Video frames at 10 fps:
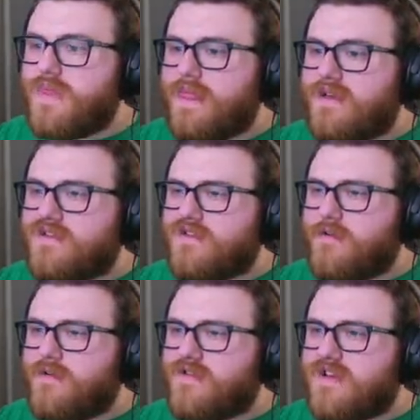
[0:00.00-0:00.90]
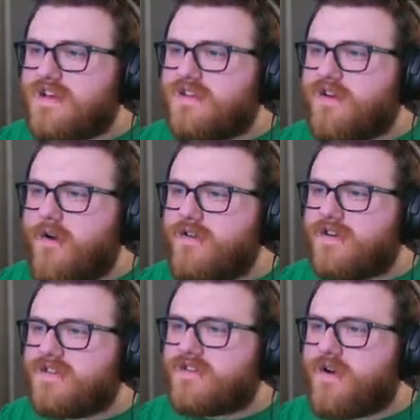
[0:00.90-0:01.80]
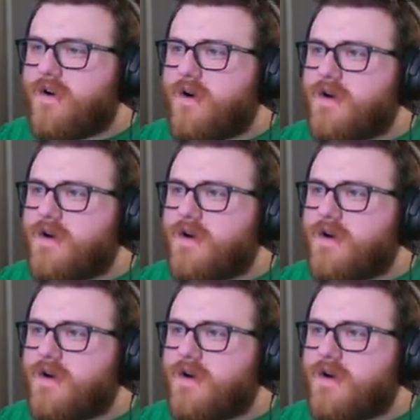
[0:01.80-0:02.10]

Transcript: So it's almost like he's guarding this car.